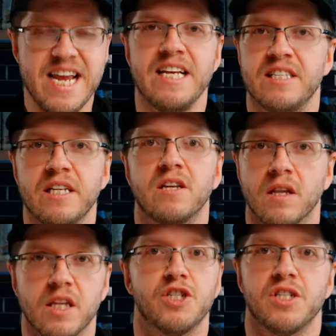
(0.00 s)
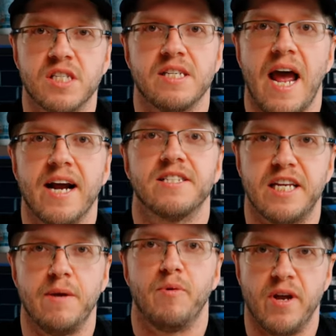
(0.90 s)
easy, delicious snack to
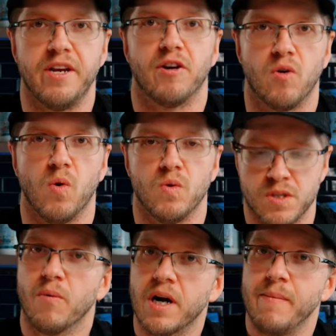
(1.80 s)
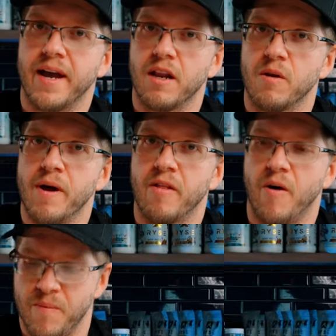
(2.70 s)
keep you hitting your goals. We're gonna make it a little better
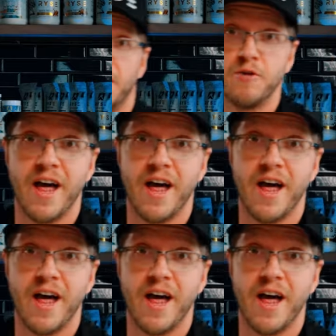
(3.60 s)
though. All we need to do